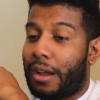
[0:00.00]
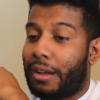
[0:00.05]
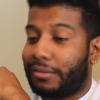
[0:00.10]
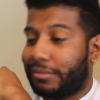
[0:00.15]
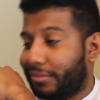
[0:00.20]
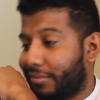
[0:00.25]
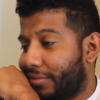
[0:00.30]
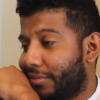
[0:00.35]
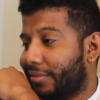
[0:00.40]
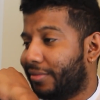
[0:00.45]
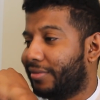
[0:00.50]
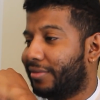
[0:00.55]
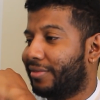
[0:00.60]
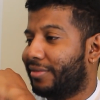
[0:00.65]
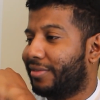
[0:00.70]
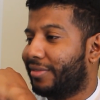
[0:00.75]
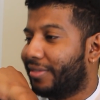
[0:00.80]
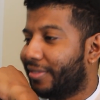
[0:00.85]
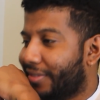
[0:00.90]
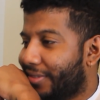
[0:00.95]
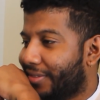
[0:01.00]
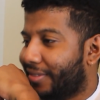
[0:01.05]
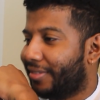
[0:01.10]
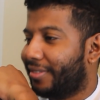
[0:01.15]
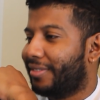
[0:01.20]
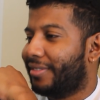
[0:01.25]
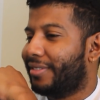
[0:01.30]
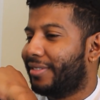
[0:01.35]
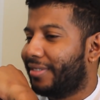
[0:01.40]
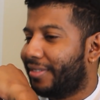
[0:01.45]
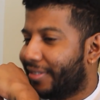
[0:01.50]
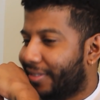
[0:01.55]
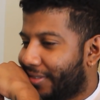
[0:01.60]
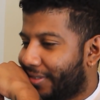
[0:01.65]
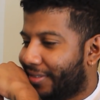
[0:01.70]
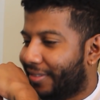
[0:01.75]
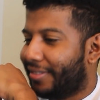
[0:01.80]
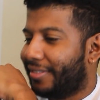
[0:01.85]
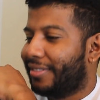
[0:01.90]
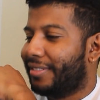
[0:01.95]
Baby girl, I'm the
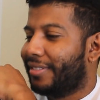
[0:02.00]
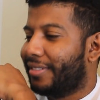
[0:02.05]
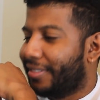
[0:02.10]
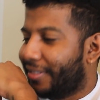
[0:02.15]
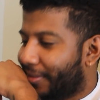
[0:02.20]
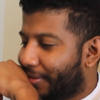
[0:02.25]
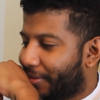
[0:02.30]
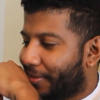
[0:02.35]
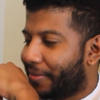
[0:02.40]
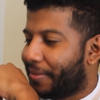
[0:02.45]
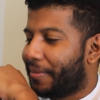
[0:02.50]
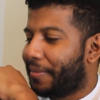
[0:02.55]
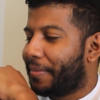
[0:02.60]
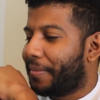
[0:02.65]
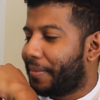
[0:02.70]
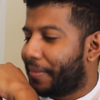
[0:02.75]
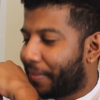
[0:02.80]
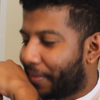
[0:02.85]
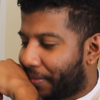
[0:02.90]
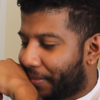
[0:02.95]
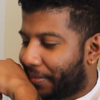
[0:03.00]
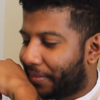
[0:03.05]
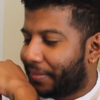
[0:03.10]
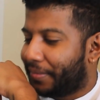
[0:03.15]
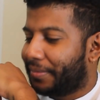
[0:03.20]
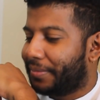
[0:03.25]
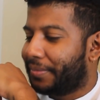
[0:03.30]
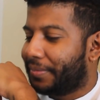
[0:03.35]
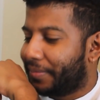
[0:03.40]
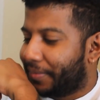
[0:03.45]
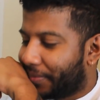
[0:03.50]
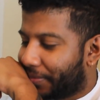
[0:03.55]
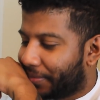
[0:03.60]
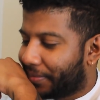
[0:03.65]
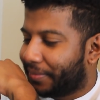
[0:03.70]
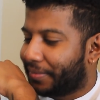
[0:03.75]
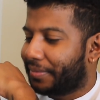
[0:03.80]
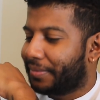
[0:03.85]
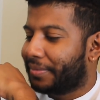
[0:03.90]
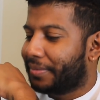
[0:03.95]
cream with a crop, the creme de la
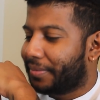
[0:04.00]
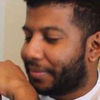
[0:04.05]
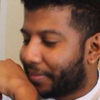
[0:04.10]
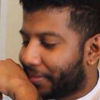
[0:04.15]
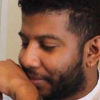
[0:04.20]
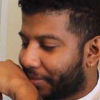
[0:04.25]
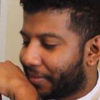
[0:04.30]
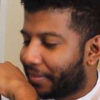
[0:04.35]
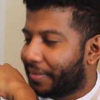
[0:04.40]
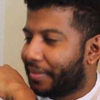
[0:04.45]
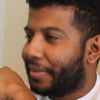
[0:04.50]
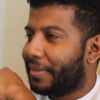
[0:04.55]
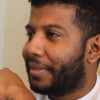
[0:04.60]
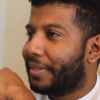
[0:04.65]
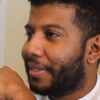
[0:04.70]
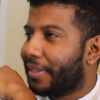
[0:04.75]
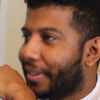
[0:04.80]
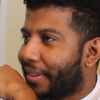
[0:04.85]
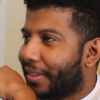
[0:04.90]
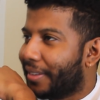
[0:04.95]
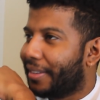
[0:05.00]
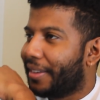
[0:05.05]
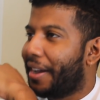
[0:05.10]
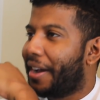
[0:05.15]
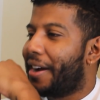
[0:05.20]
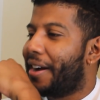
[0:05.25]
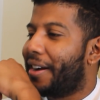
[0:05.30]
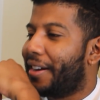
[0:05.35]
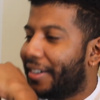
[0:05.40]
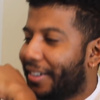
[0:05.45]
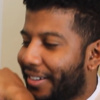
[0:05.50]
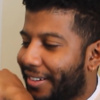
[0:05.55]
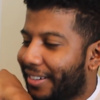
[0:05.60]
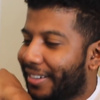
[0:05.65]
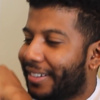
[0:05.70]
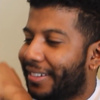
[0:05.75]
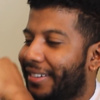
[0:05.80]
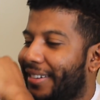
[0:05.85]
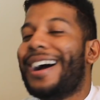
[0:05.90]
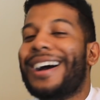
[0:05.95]
creme, got the juice for the jack.
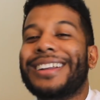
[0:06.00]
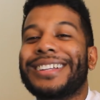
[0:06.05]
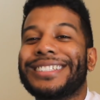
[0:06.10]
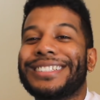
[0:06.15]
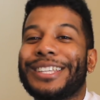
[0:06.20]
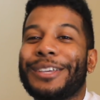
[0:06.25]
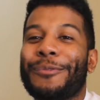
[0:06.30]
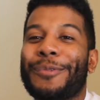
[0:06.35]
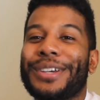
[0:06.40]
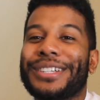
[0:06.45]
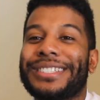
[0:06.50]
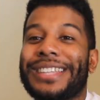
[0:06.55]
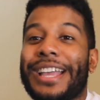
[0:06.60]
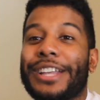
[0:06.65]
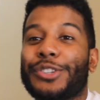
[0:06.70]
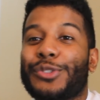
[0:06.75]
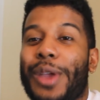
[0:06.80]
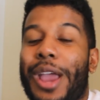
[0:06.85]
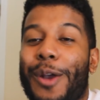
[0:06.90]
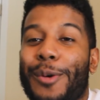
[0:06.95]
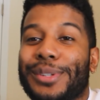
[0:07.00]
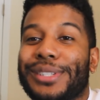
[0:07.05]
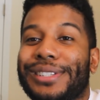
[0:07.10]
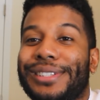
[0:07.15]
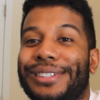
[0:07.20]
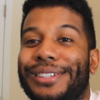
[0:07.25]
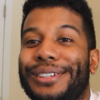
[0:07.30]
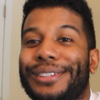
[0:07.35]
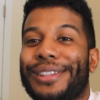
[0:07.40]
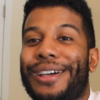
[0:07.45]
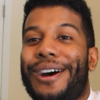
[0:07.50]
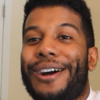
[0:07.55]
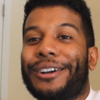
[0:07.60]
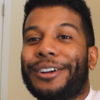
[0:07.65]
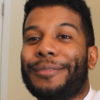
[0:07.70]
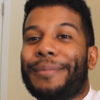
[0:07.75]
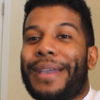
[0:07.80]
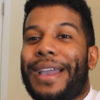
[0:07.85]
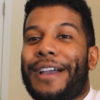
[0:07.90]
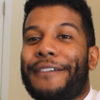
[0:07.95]
Women in my- Honestly wish that track was a little
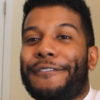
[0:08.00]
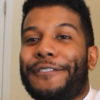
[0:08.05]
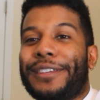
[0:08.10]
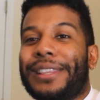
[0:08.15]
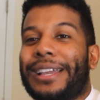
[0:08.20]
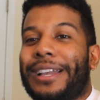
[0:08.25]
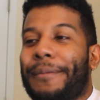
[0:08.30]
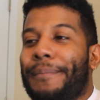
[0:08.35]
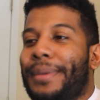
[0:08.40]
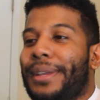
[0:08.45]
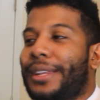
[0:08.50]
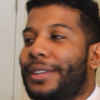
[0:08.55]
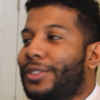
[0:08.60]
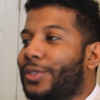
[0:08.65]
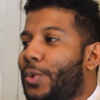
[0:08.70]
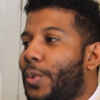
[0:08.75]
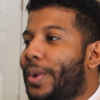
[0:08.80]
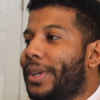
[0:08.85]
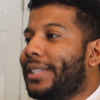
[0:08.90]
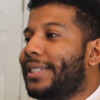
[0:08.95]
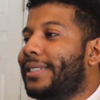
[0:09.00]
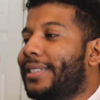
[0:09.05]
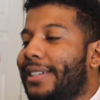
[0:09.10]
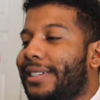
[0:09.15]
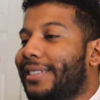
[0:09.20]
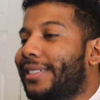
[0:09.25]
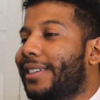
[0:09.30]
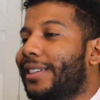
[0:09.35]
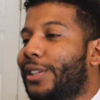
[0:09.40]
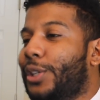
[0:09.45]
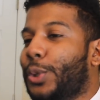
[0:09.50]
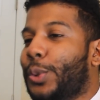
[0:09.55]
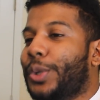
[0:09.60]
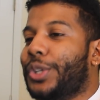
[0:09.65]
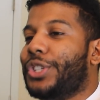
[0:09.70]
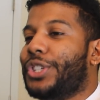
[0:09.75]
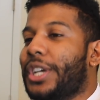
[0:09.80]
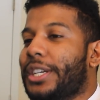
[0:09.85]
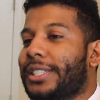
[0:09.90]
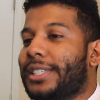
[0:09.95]
longer, man. I feel like a minute 26 didn't do
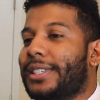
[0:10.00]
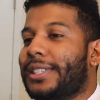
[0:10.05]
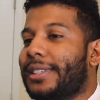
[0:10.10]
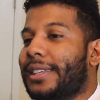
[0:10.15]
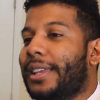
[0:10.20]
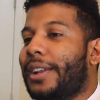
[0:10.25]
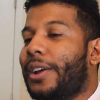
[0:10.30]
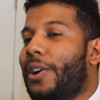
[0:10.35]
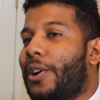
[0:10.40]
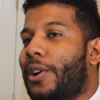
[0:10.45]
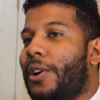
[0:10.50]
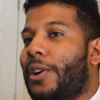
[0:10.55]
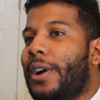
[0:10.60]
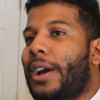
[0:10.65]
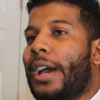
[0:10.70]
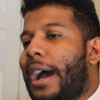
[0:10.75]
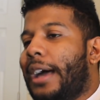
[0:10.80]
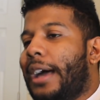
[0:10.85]
it justice at all.